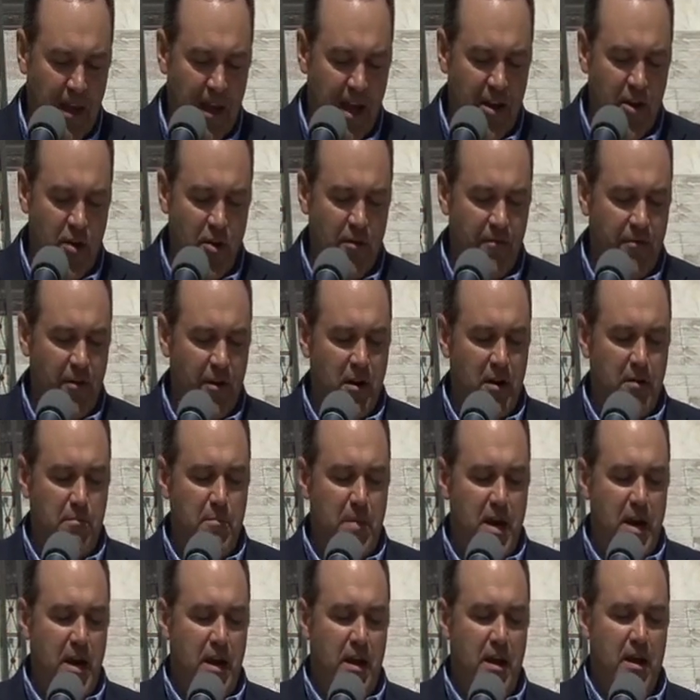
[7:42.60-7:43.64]
And you've heard
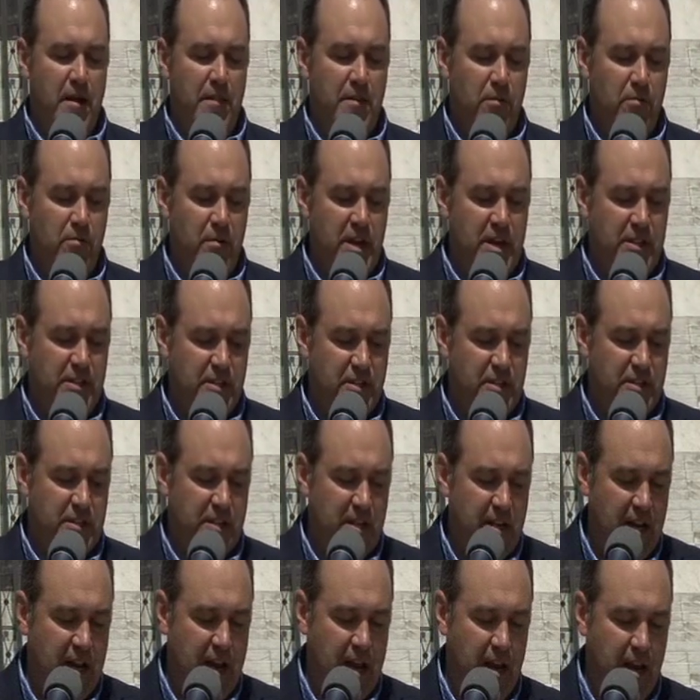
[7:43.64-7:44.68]
many other reasons
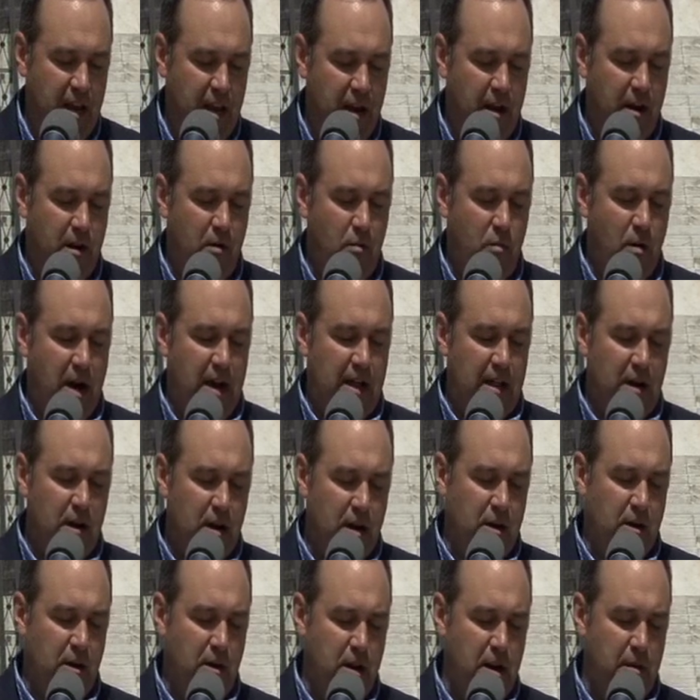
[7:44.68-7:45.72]
today here why
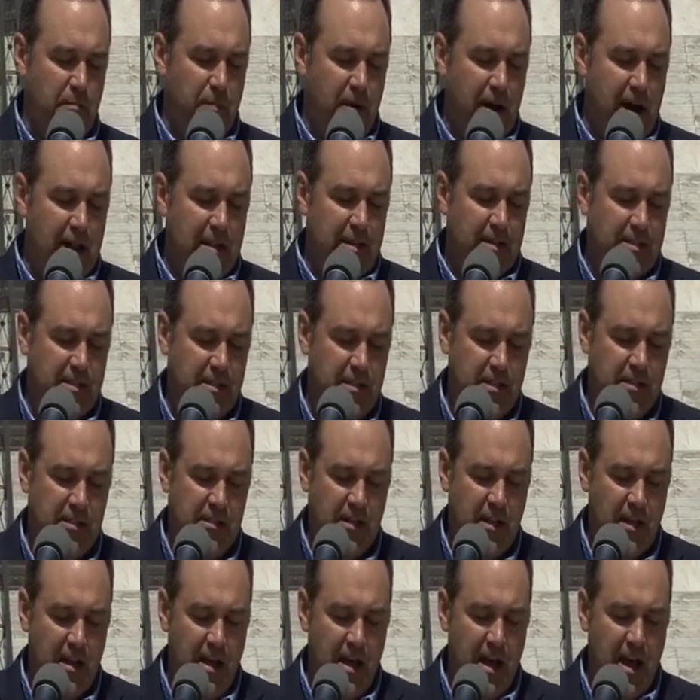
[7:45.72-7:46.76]
our current
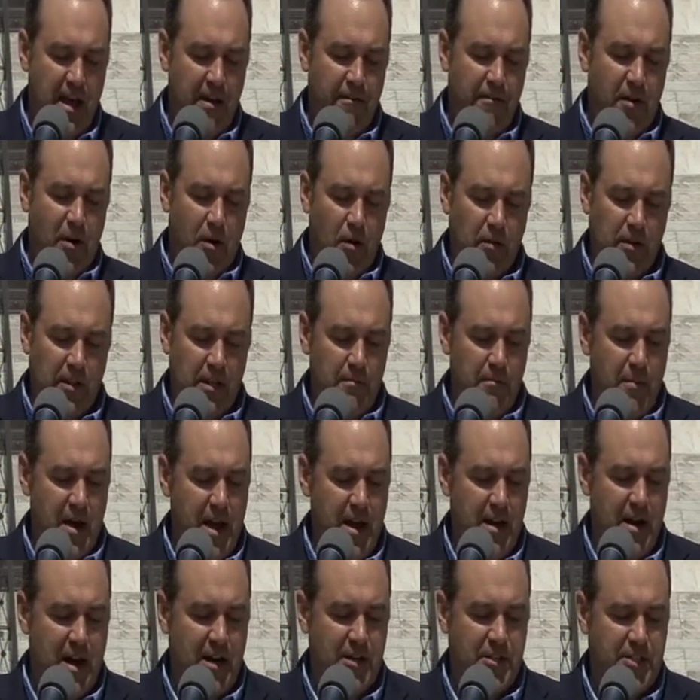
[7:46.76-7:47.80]
policies have only
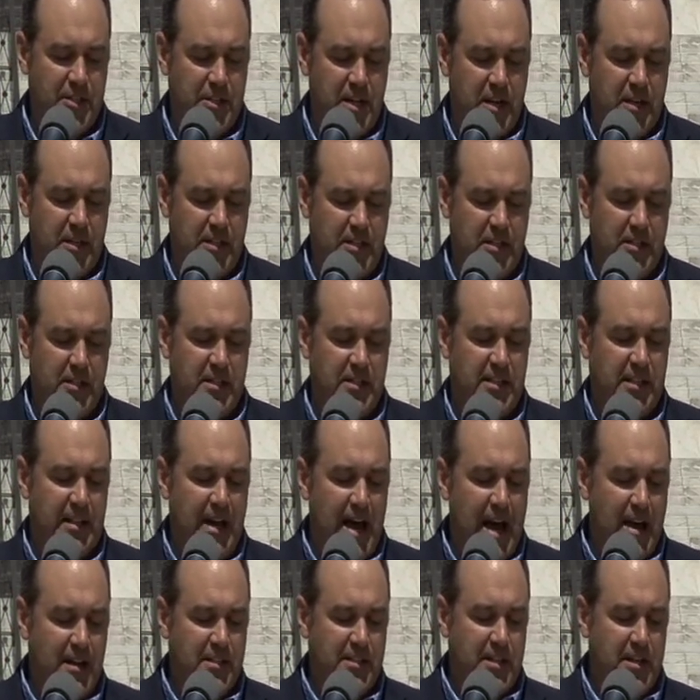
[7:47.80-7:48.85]
made our citizens
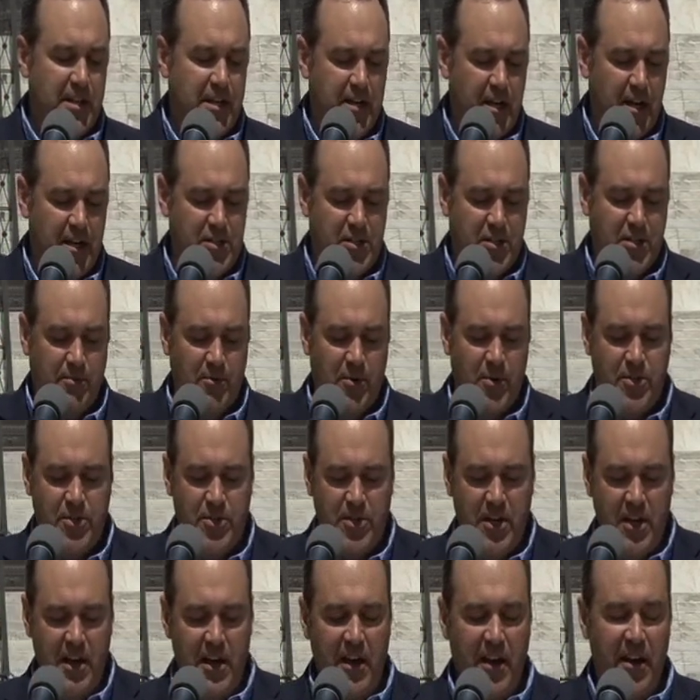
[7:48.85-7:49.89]
lousy
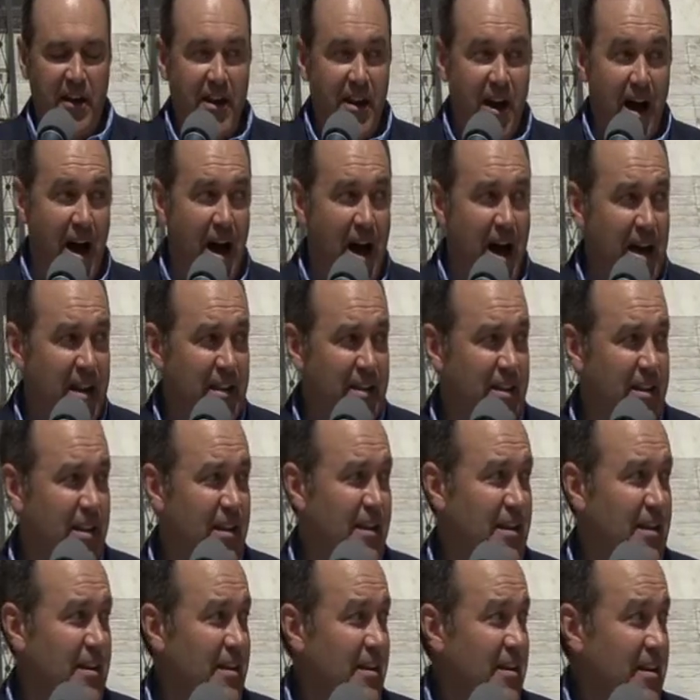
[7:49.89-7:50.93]
customers, not
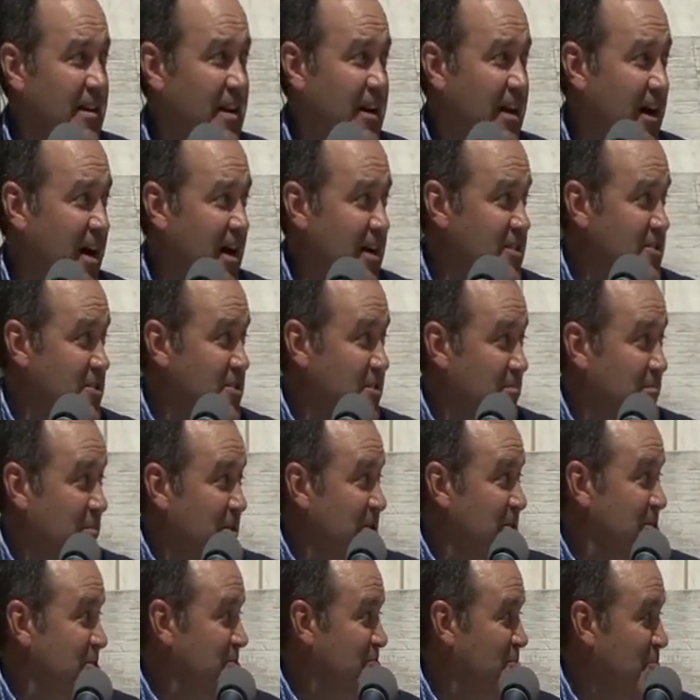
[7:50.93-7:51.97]

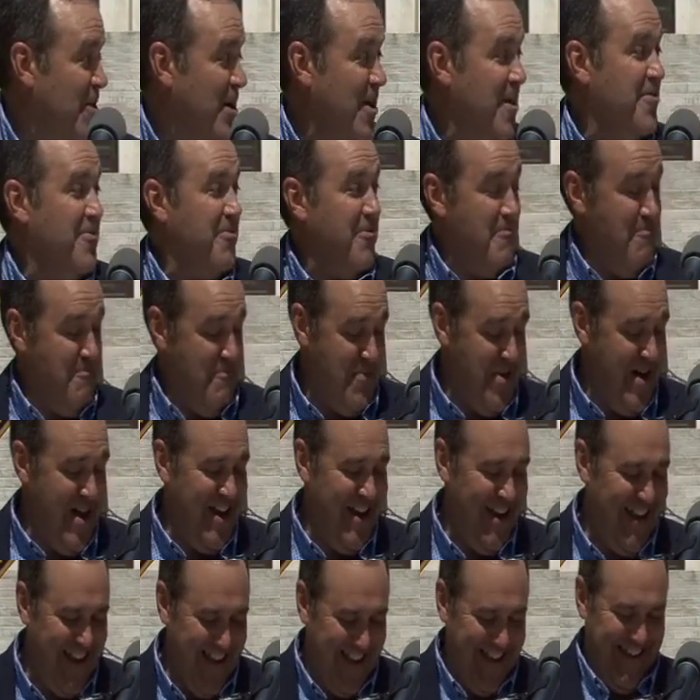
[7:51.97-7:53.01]
customers with
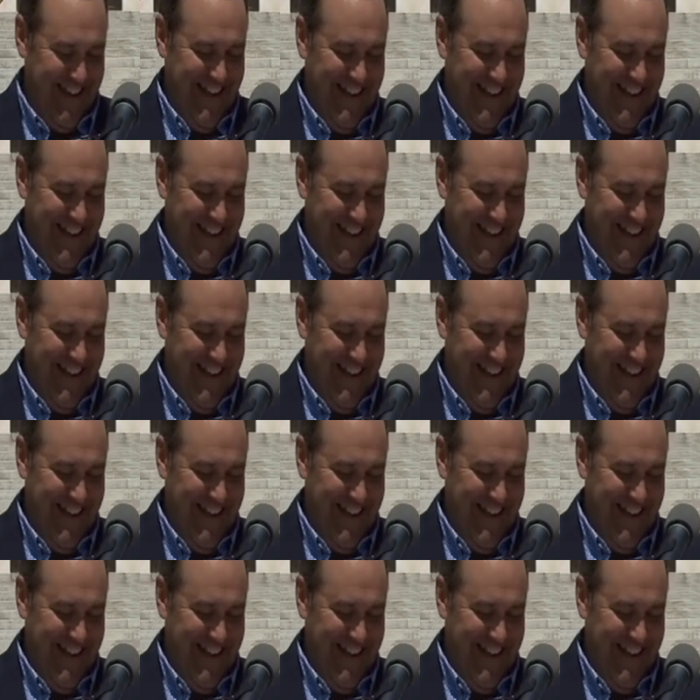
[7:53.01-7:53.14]
money.